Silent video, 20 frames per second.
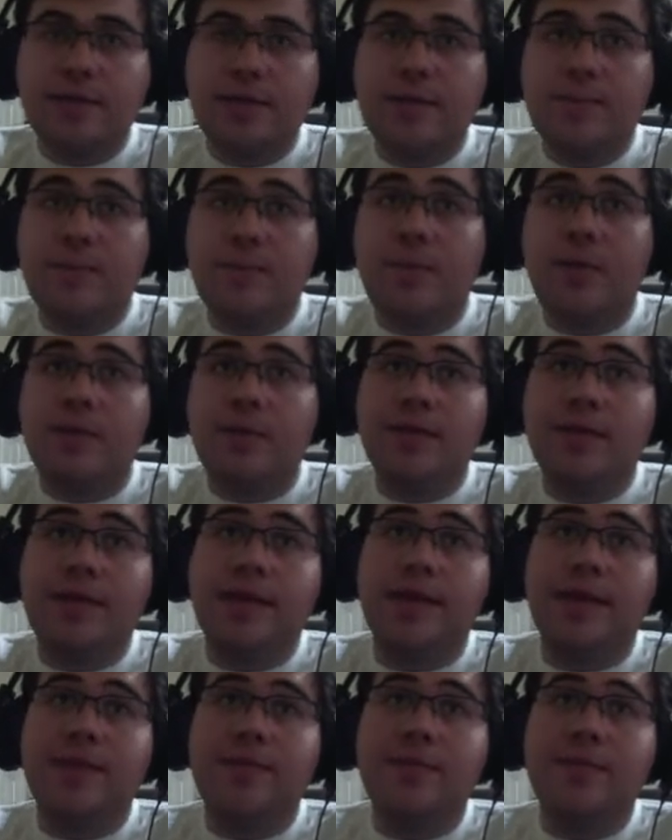but was like,
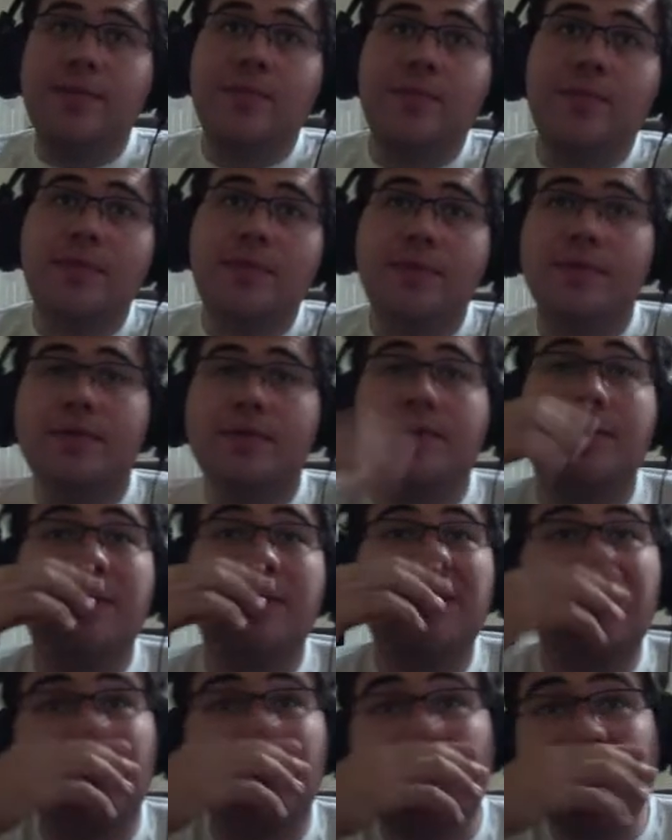like uh,
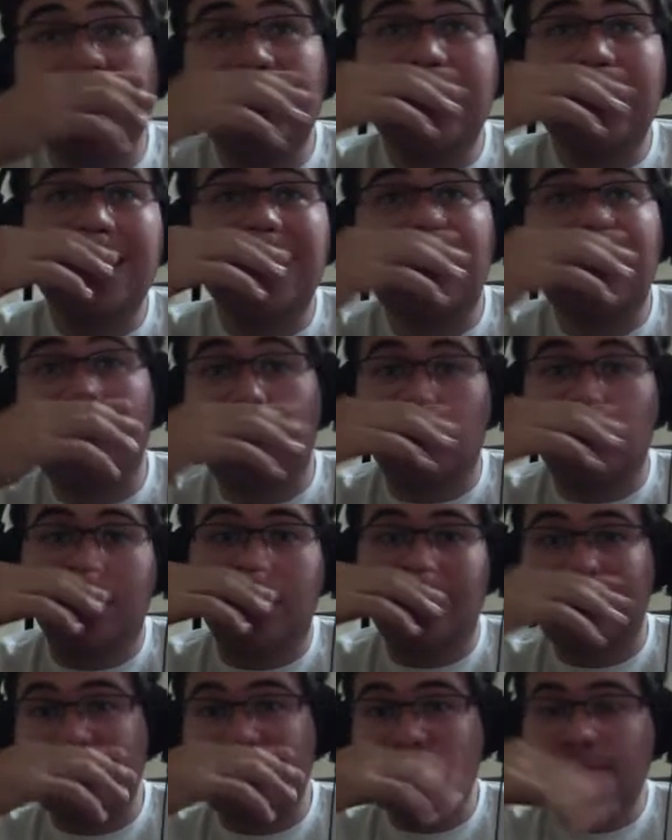uh one thing that I really
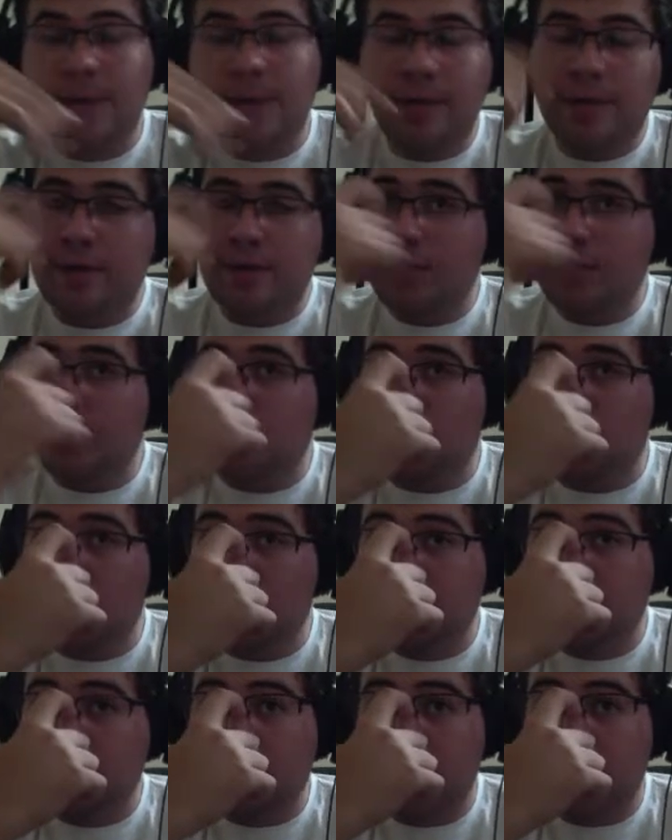liked about it
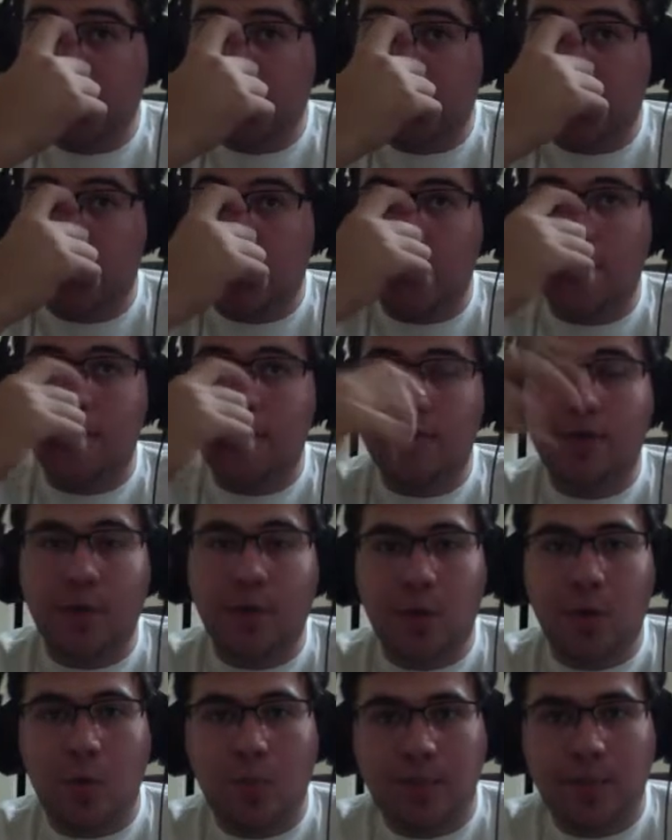was the uh the
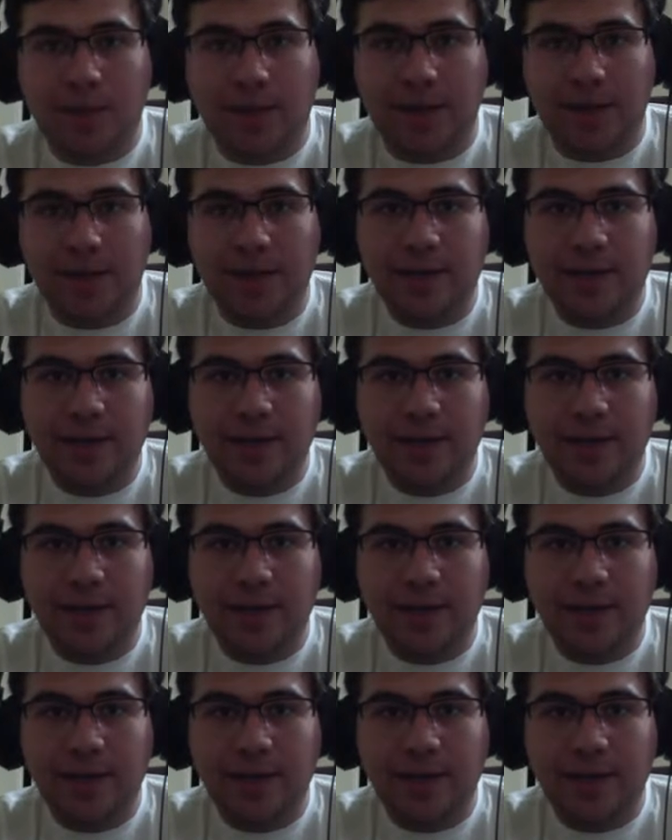opening.